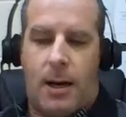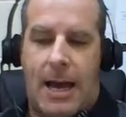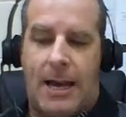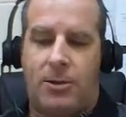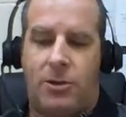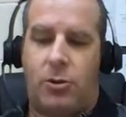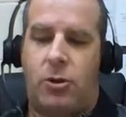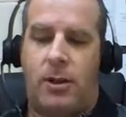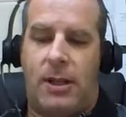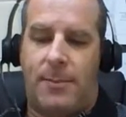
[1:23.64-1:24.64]
As
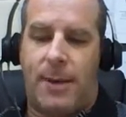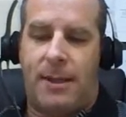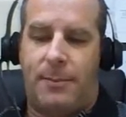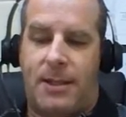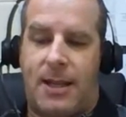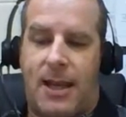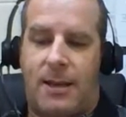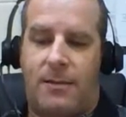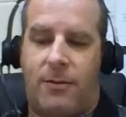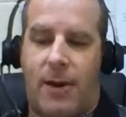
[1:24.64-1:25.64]
usual, I made a mistake
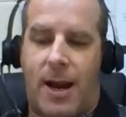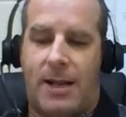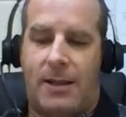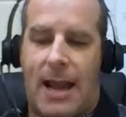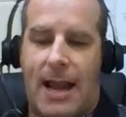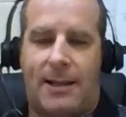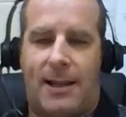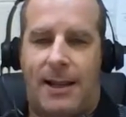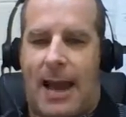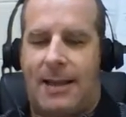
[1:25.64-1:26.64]
of writing
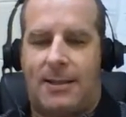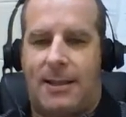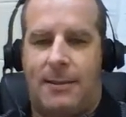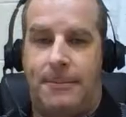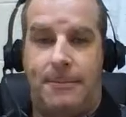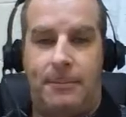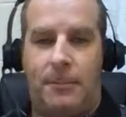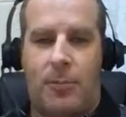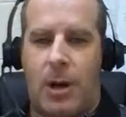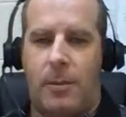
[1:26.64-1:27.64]
lactate acid.
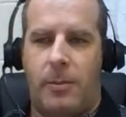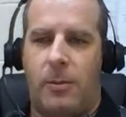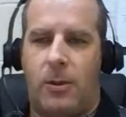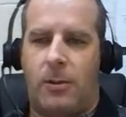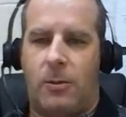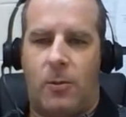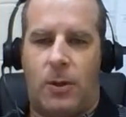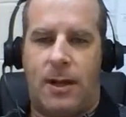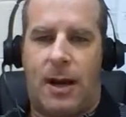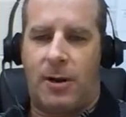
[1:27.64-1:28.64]
Probably was
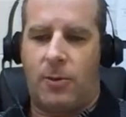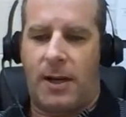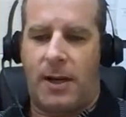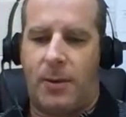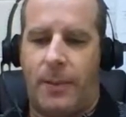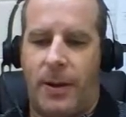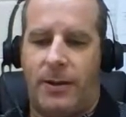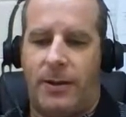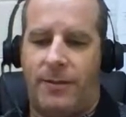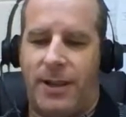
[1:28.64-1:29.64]
tired when I
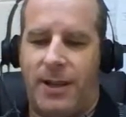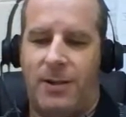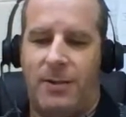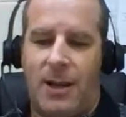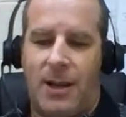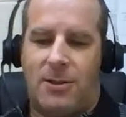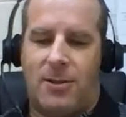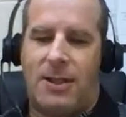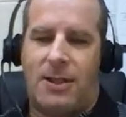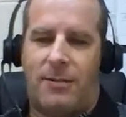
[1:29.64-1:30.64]
prepared the video, so
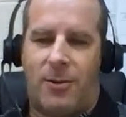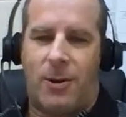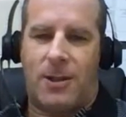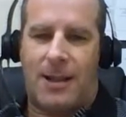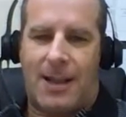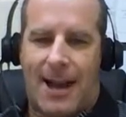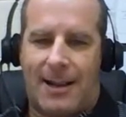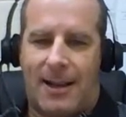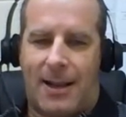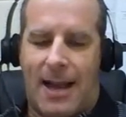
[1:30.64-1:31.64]
it's of course
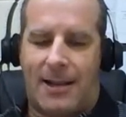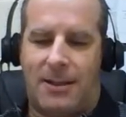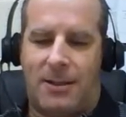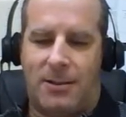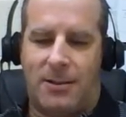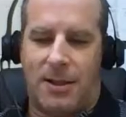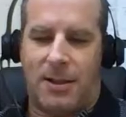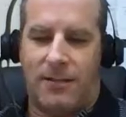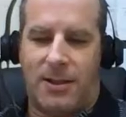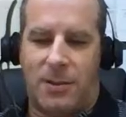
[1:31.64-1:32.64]
lactic acid. There's a
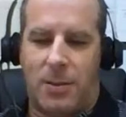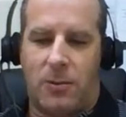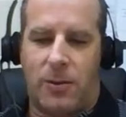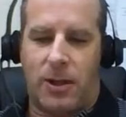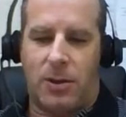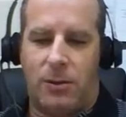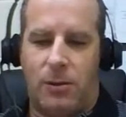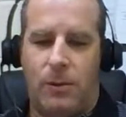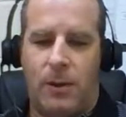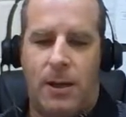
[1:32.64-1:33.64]
difference between the
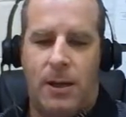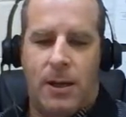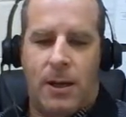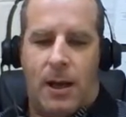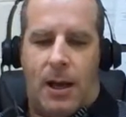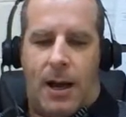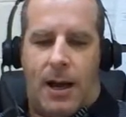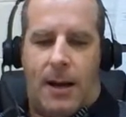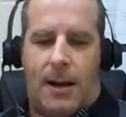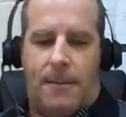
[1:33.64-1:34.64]
two.
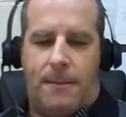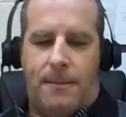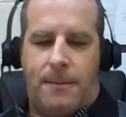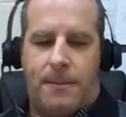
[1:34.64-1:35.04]
Um,